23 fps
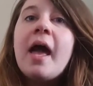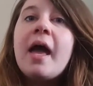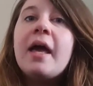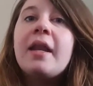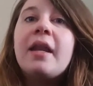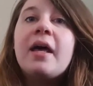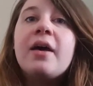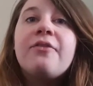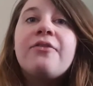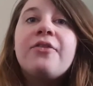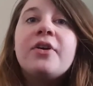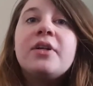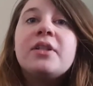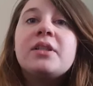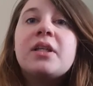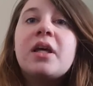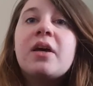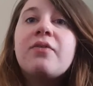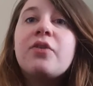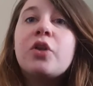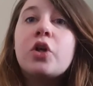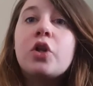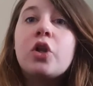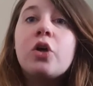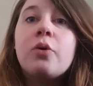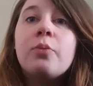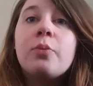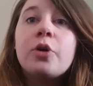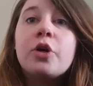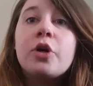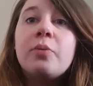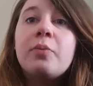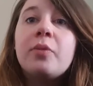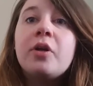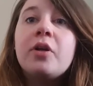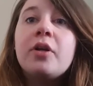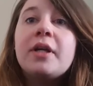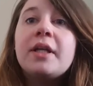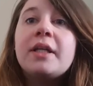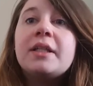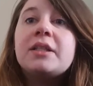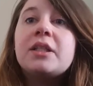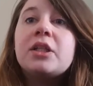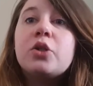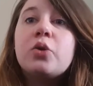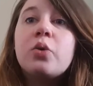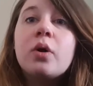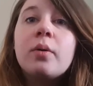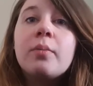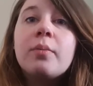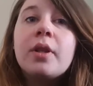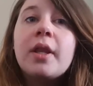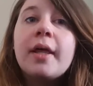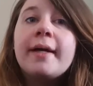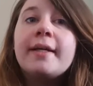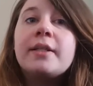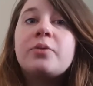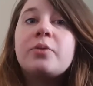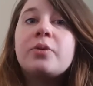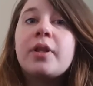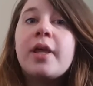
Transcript: and efforts of the global community to normalize